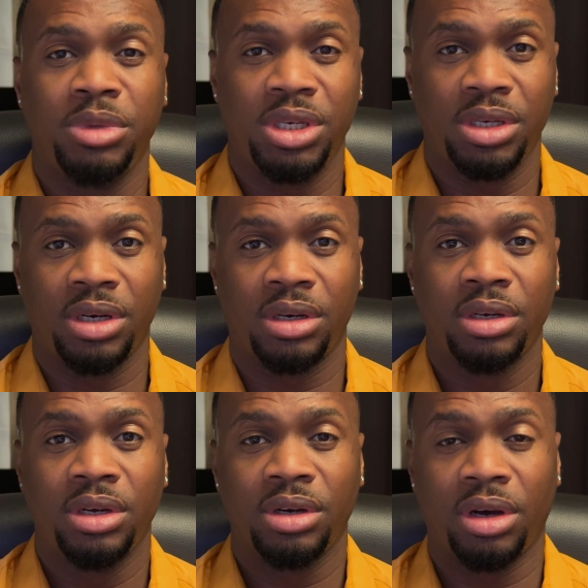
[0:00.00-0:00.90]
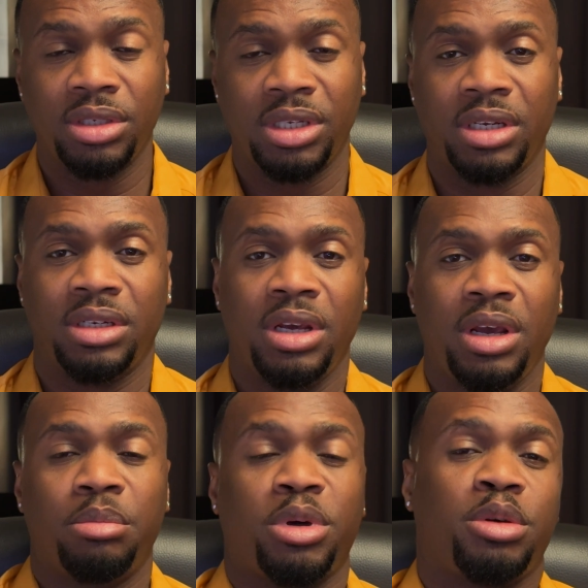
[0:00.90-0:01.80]
media content.
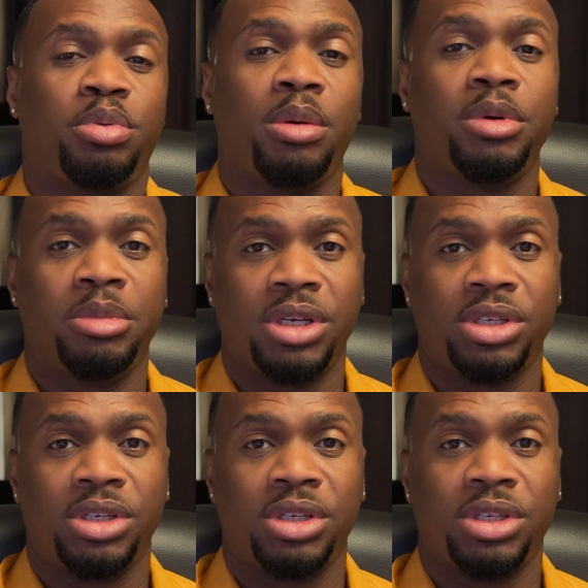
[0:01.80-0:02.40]
But the problem